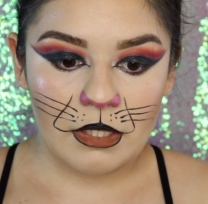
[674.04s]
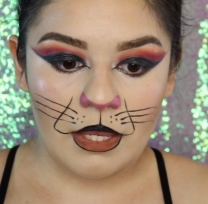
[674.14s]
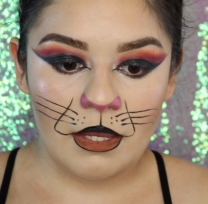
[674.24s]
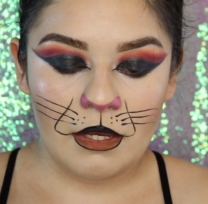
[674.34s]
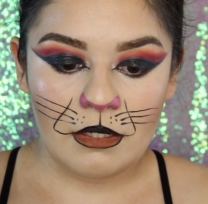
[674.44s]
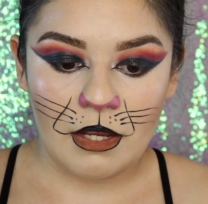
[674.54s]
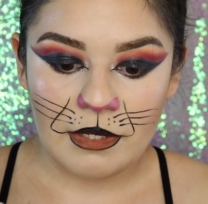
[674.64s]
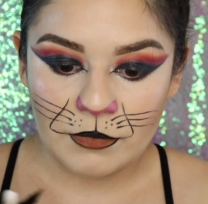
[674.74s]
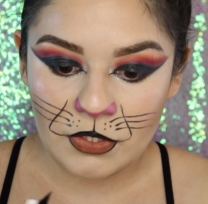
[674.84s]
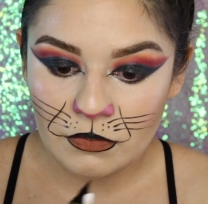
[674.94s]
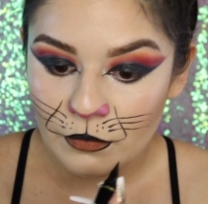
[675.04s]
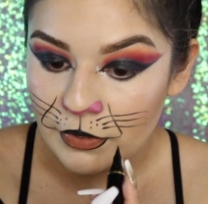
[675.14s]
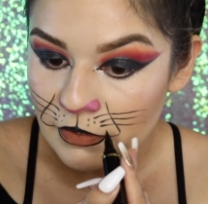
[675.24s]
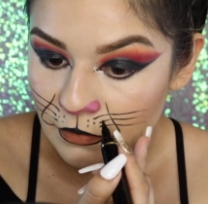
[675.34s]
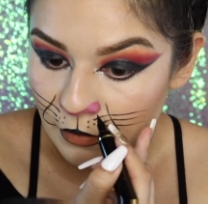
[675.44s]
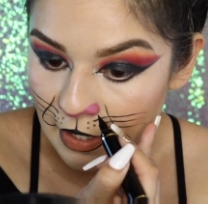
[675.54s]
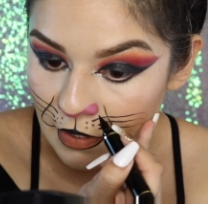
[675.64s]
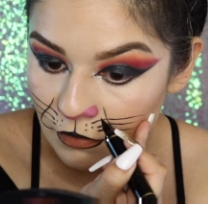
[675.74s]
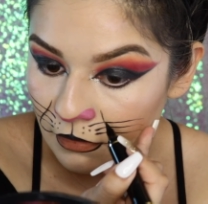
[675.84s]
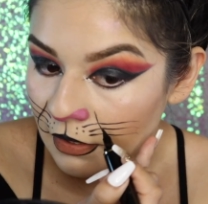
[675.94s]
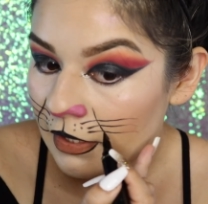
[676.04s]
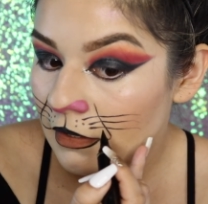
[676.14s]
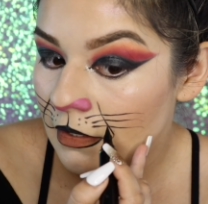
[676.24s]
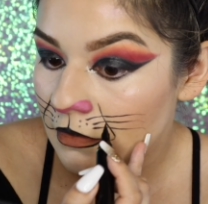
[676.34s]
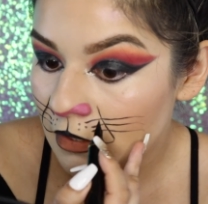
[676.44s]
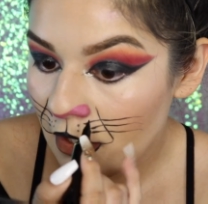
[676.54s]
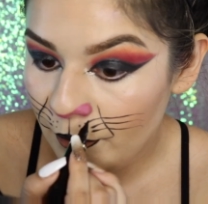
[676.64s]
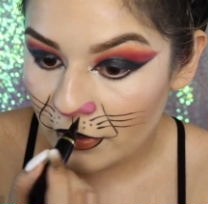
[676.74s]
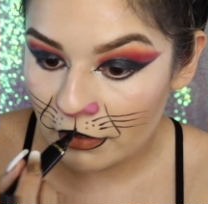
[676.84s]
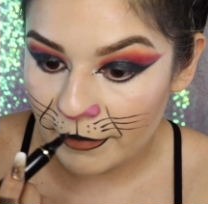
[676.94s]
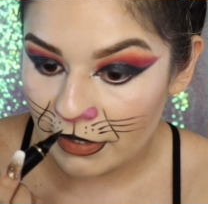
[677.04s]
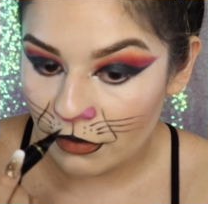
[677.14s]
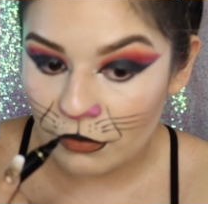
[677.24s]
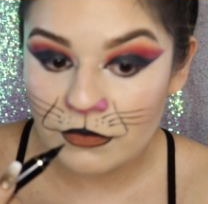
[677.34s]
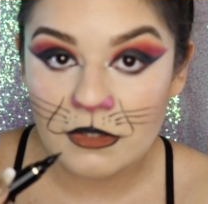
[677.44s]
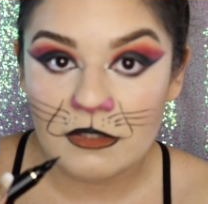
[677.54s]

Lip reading: and I'm just going to outline the top part of my nose.